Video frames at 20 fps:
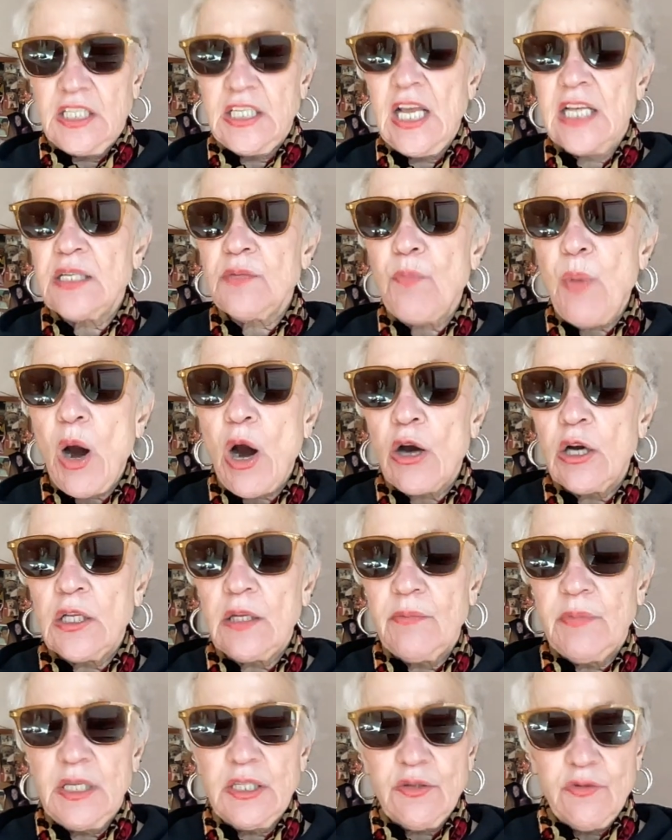Yes,
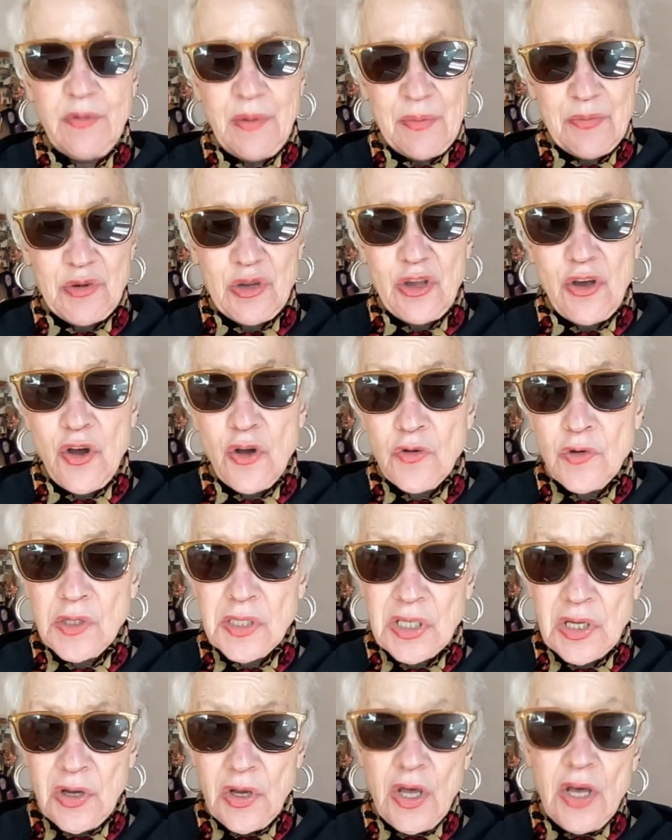parliaments. Remember
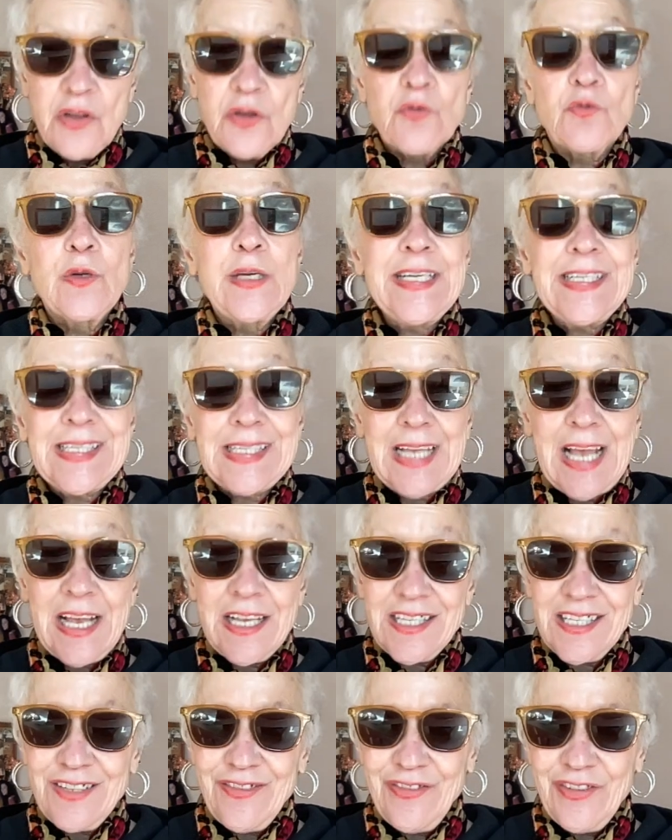those?
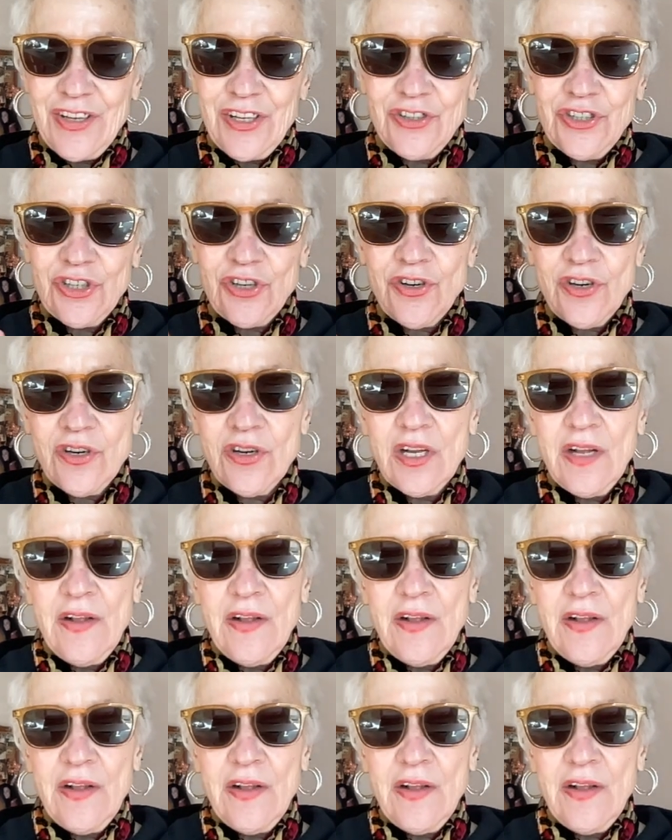Recessed filter.